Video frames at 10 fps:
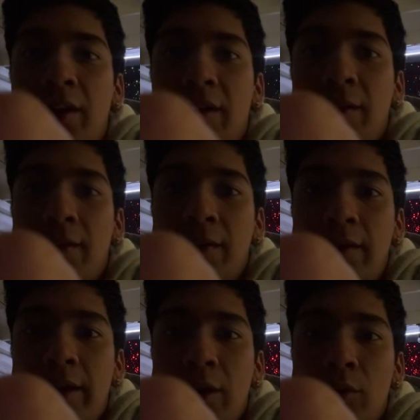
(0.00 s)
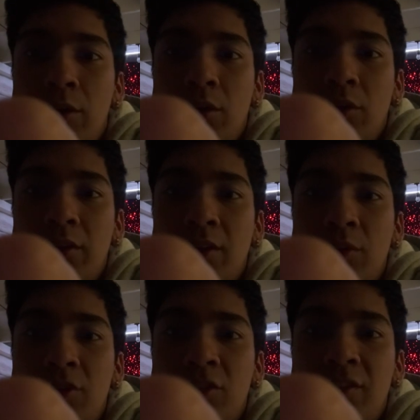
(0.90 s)
it. Everyone knows
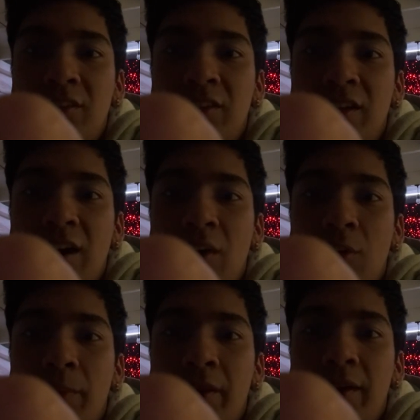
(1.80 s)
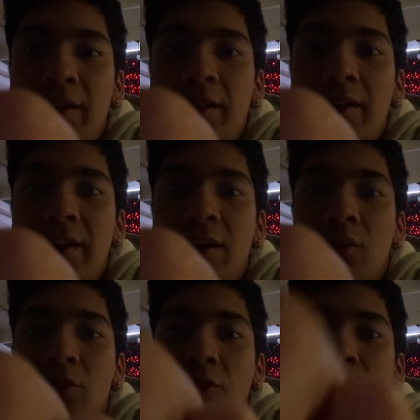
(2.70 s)
he was just in Chicago being an
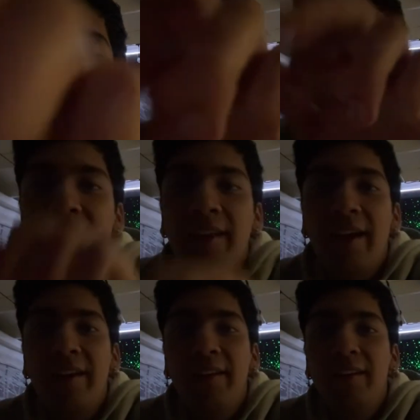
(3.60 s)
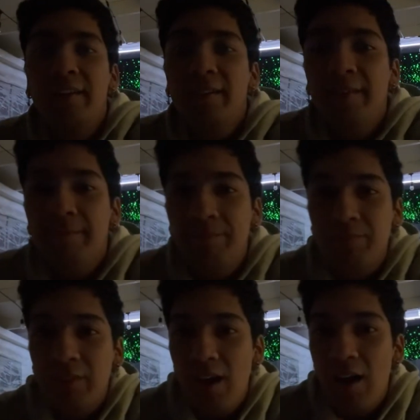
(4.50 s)
a-hole to Leah and Danny.
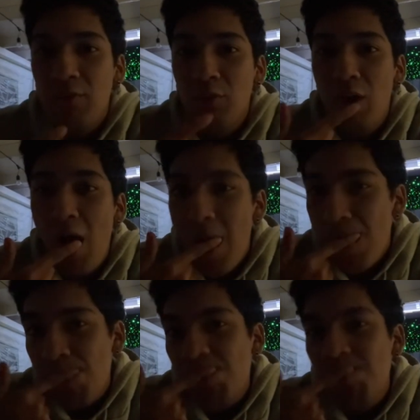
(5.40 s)
Uh, for real?